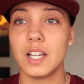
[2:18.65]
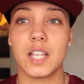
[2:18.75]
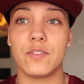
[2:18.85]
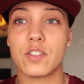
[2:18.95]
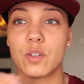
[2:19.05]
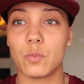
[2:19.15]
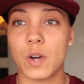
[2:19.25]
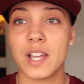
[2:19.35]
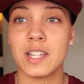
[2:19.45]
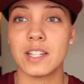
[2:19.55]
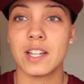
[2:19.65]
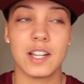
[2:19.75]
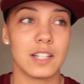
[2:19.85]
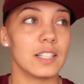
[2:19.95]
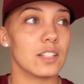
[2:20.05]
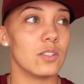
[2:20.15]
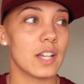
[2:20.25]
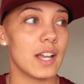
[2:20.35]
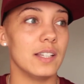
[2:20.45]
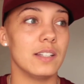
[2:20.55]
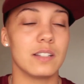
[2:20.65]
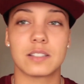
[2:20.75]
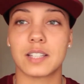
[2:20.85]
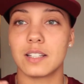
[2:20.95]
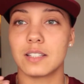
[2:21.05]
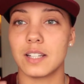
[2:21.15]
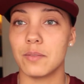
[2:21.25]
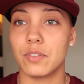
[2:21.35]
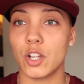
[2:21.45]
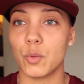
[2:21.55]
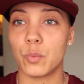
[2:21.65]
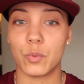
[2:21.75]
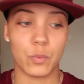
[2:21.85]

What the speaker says: If you can wait, then you can send an envelope